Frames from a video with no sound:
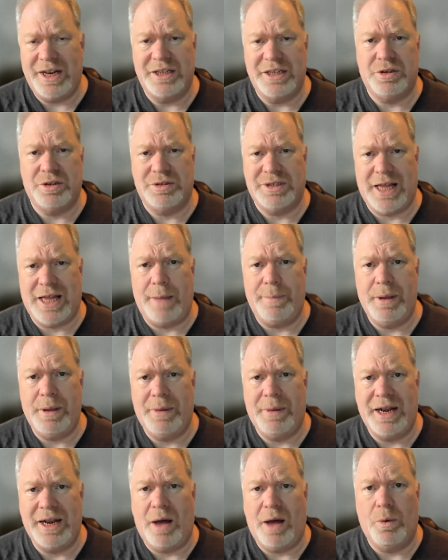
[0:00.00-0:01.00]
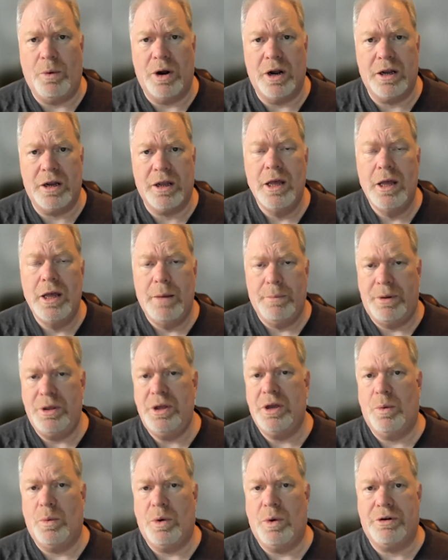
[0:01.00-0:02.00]
is so sloppy, it might not work, but
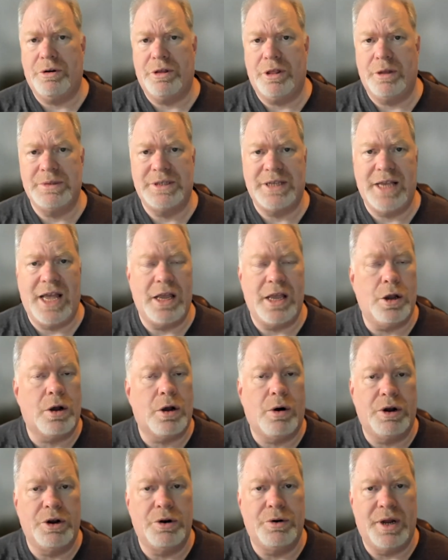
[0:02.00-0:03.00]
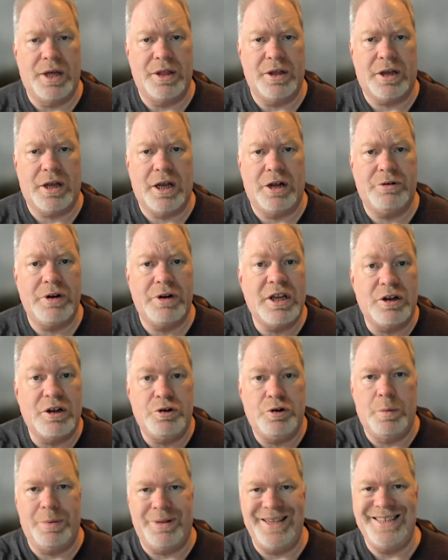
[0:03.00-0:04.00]
you can work with them saying you're going to another country.
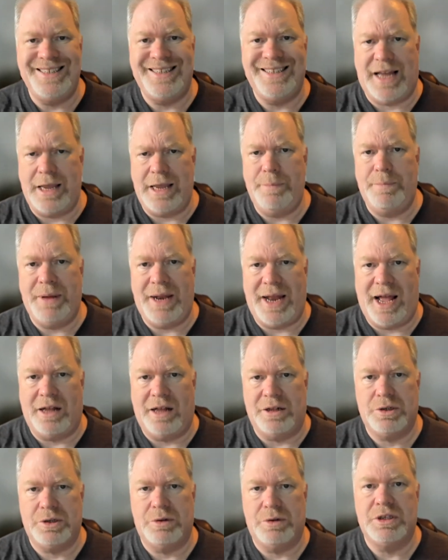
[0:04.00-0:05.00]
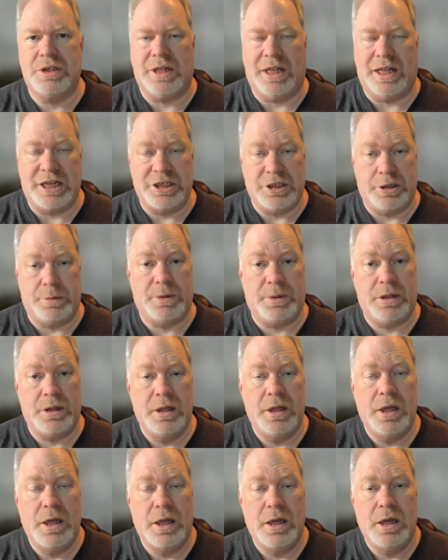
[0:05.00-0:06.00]
Could you please type it out so it's legible,
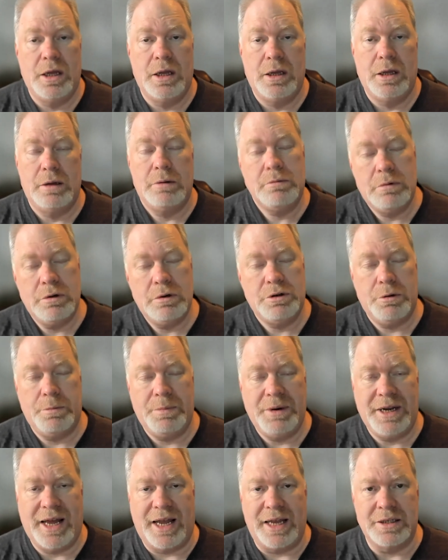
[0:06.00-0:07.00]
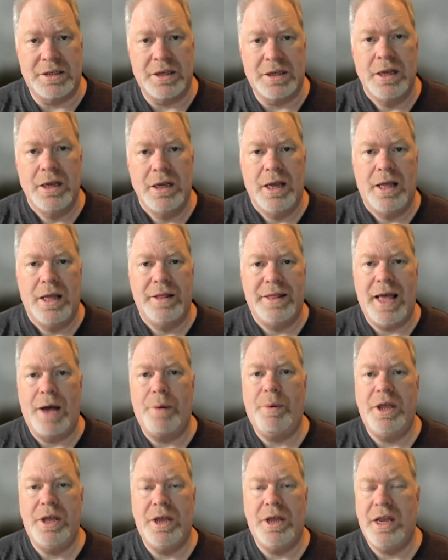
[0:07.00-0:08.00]
which would be nice. That
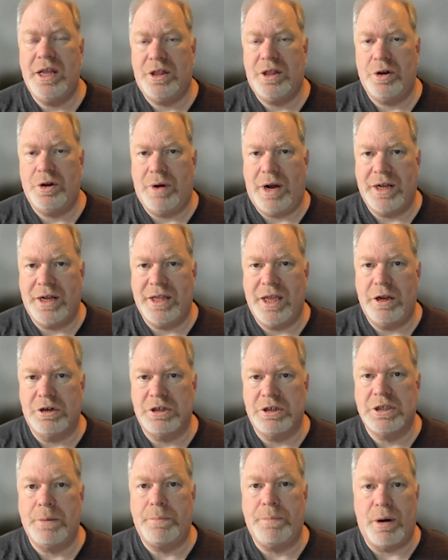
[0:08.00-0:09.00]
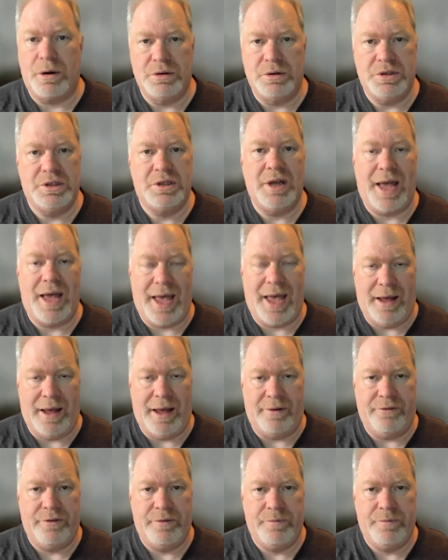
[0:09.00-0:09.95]
way you can get the drug that you're supposed to have.